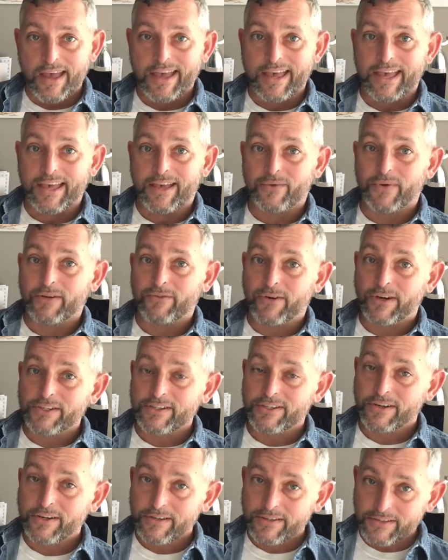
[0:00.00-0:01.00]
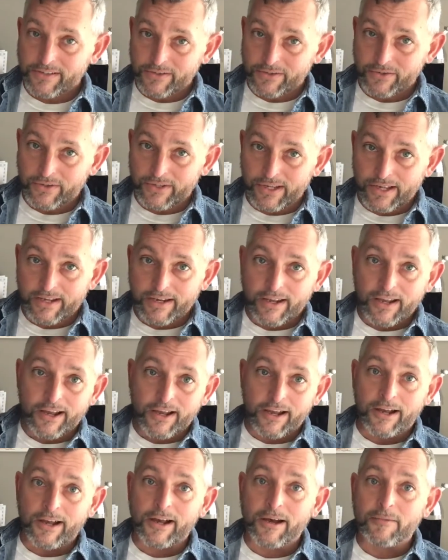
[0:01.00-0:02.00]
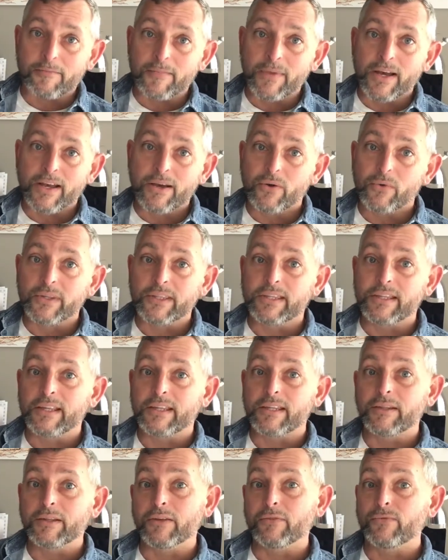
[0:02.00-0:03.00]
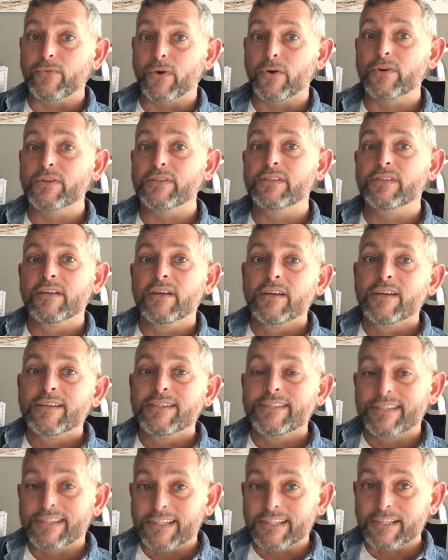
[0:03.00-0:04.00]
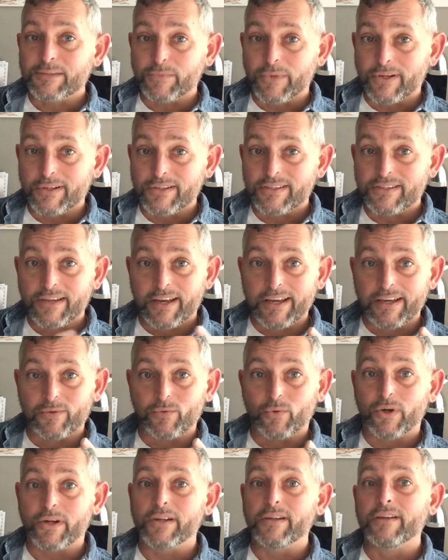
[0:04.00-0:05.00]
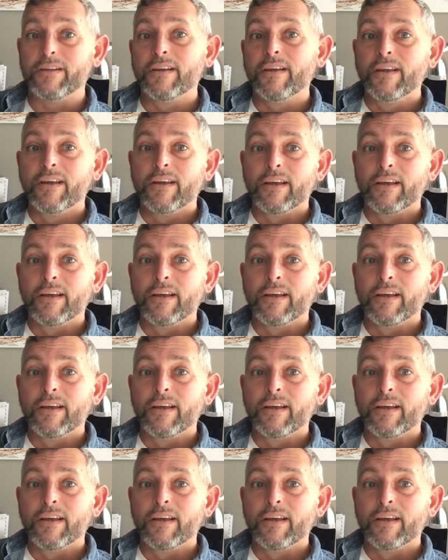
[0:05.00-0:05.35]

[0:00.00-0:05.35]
And whenever I started to do that, within the first 6 months, I had won